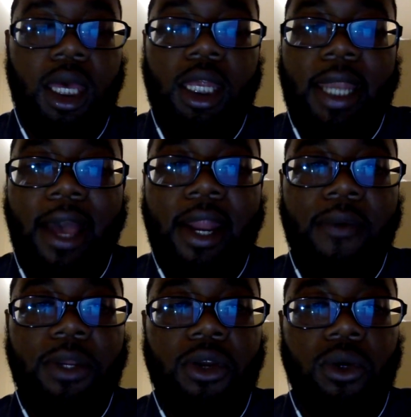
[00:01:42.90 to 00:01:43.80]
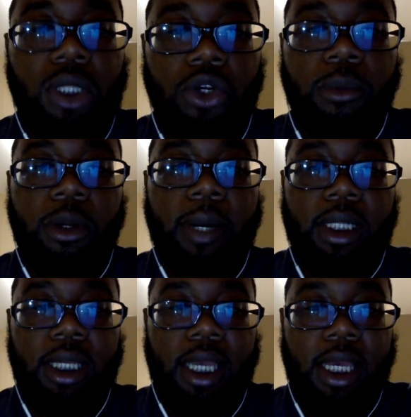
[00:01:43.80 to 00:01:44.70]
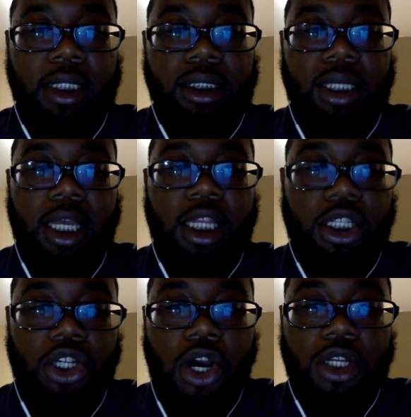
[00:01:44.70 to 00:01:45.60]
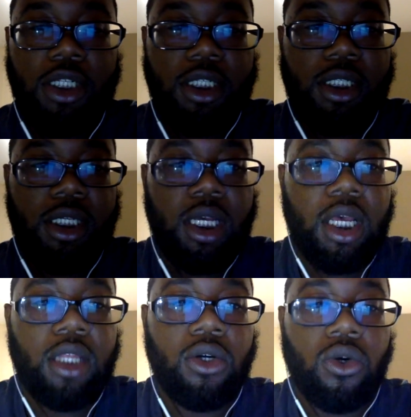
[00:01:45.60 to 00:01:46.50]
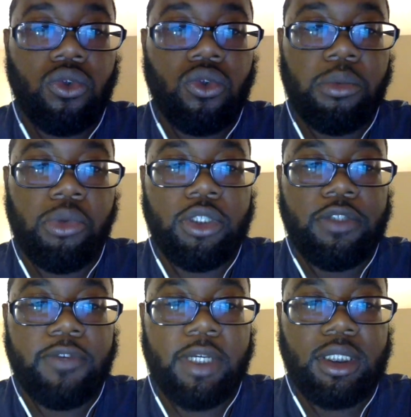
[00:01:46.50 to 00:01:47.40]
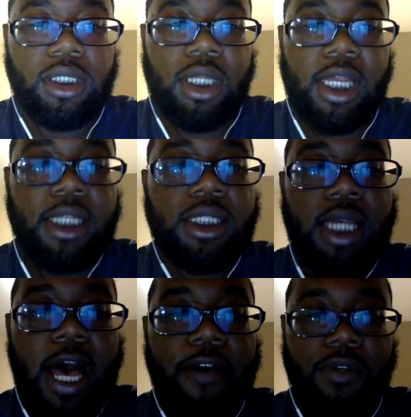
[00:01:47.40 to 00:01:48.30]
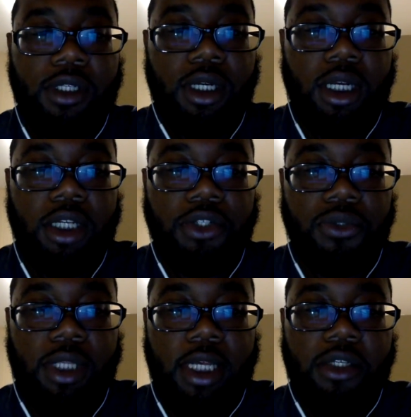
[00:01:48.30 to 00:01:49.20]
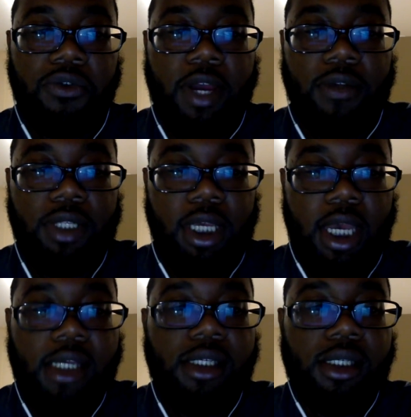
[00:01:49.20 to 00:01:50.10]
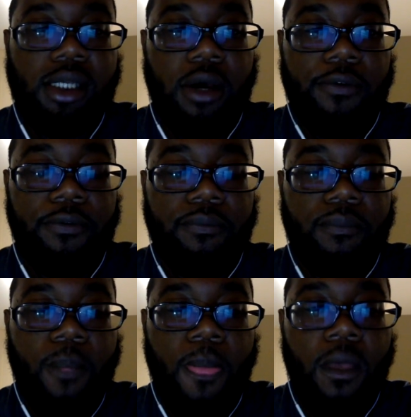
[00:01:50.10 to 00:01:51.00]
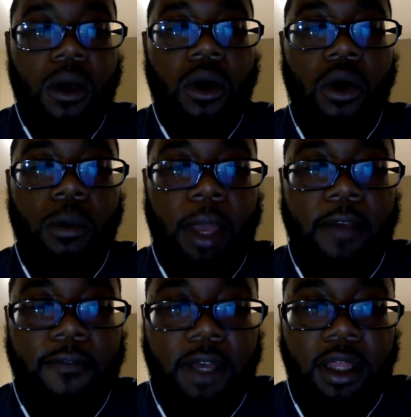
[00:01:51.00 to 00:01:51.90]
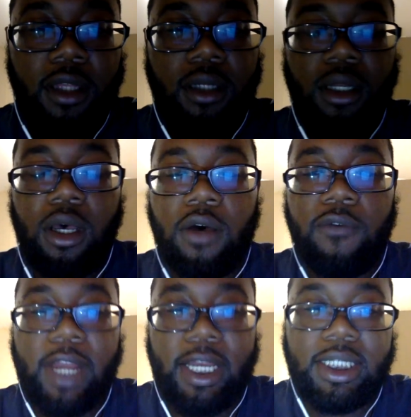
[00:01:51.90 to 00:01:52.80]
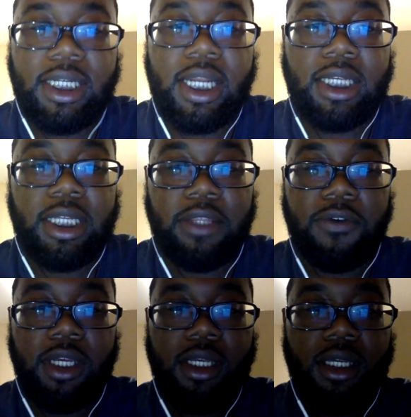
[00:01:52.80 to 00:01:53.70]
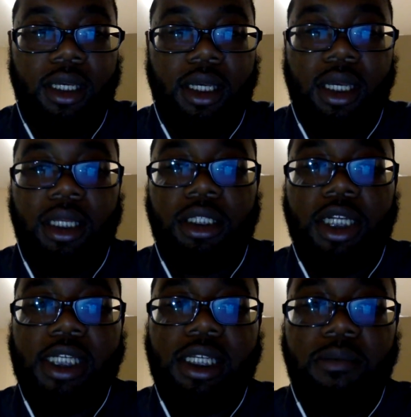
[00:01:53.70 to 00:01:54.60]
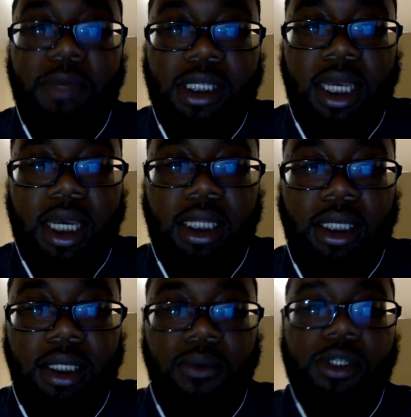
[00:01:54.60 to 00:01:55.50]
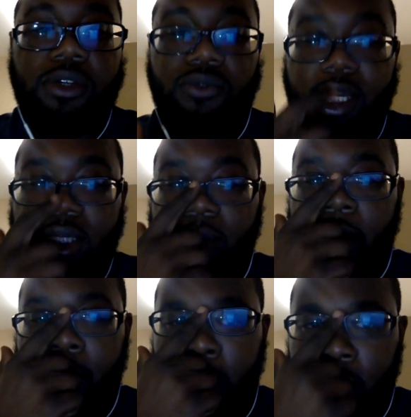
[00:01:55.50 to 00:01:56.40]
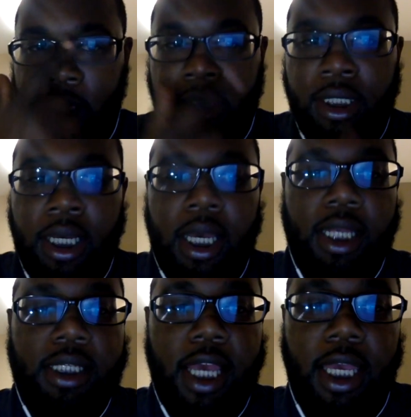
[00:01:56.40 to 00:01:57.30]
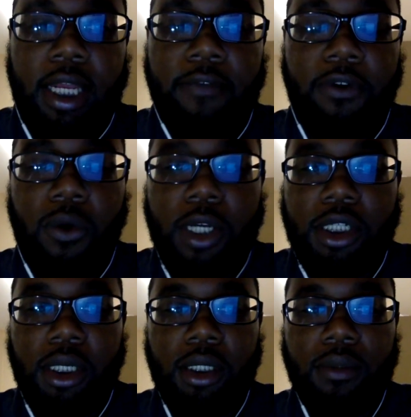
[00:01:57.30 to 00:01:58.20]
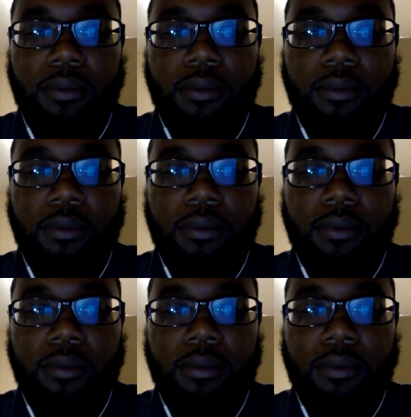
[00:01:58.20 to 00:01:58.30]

Now that we know a little bit about the case and the charges the older boys face, let's dive into the issues that surrounds the case itself. On May 5th of 1993, Jesse Kelly was arrested by police and taken in for questioning.